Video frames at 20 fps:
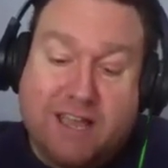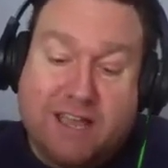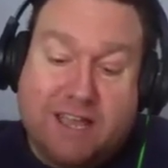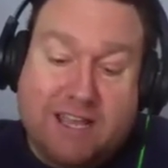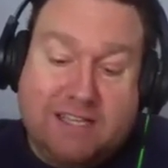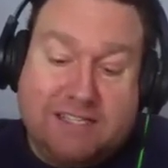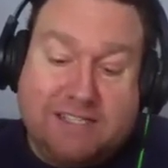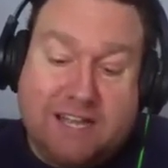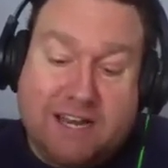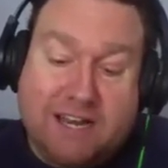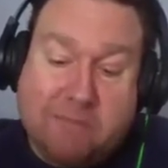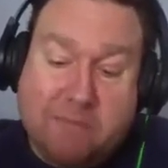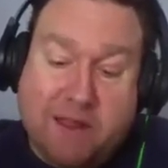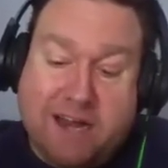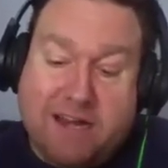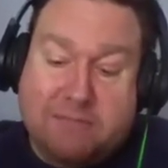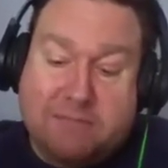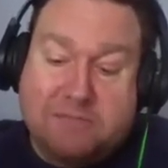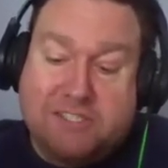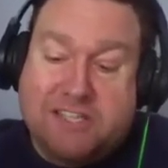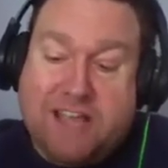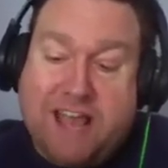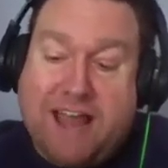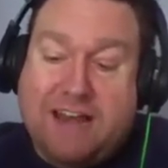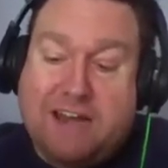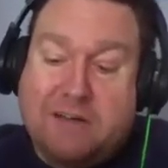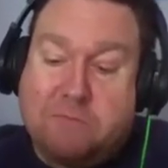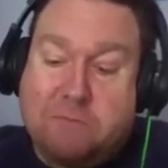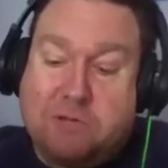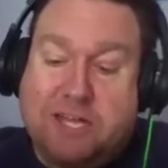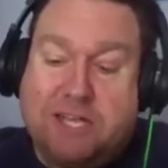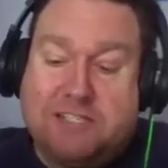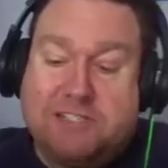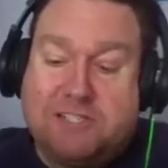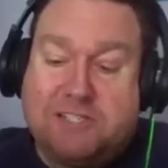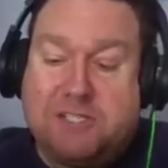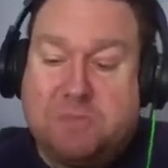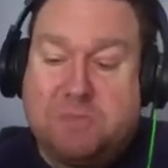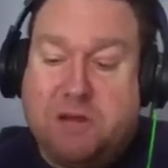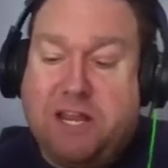He said it made him sad in
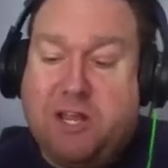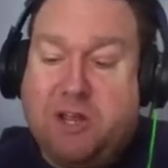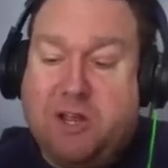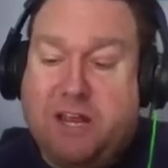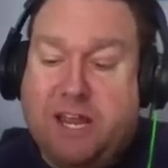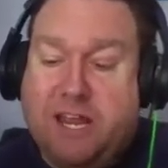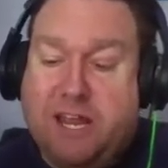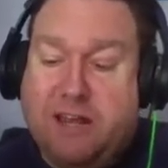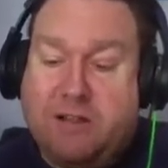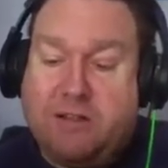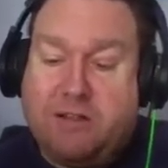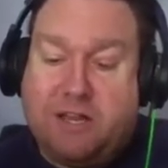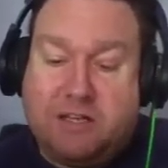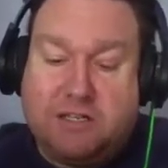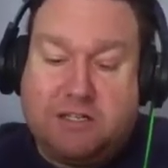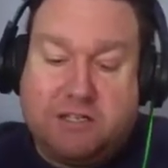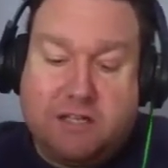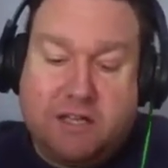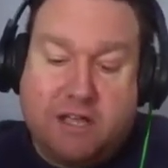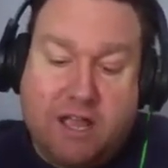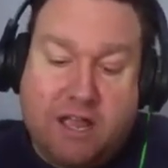places, but he could handle it.